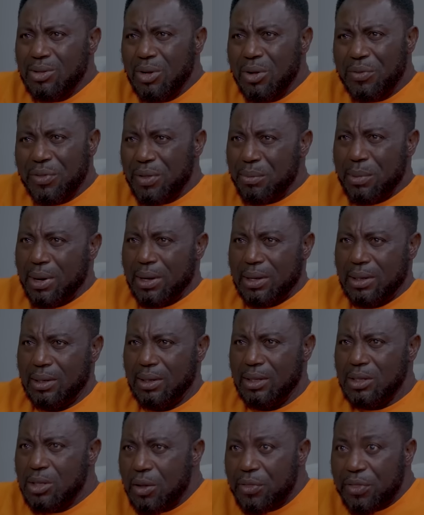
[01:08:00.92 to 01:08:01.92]
Nothing, man.
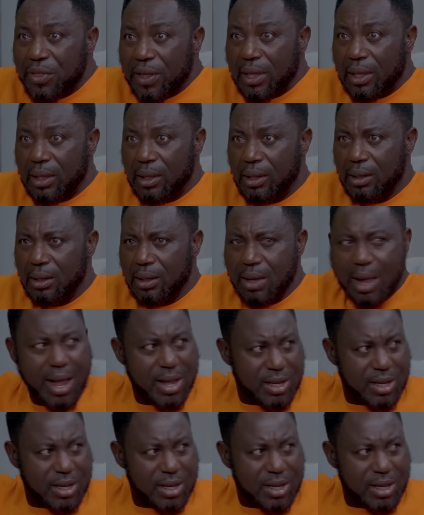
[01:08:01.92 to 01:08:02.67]
Nothing. Wow.